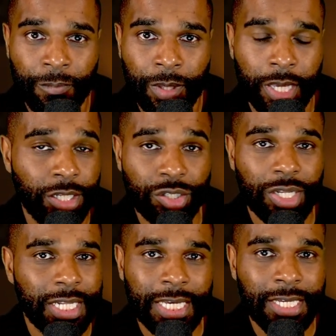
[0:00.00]
He
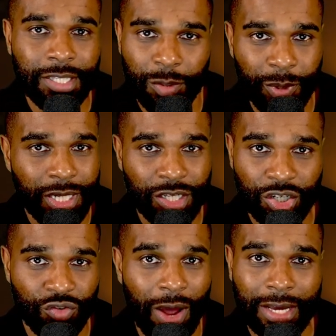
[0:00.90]
doesn't need to be
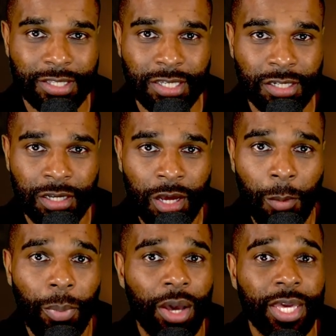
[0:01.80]
distracted
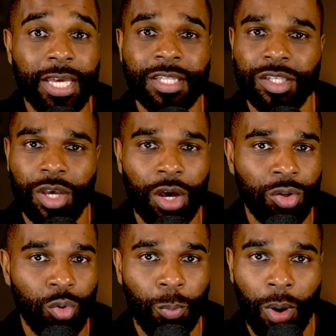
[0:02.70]
by
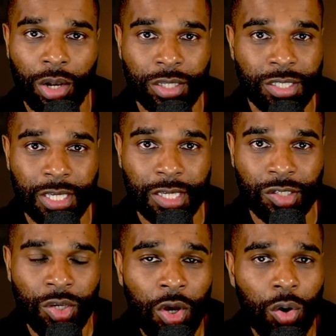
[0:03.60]
internal
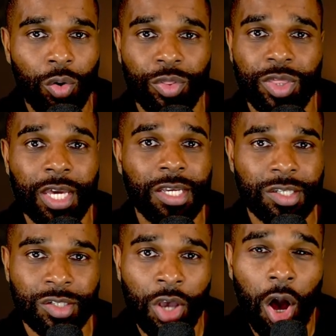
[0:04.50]
politics or
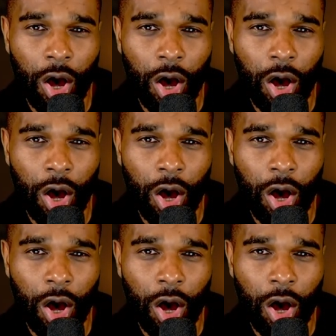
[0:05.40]
things,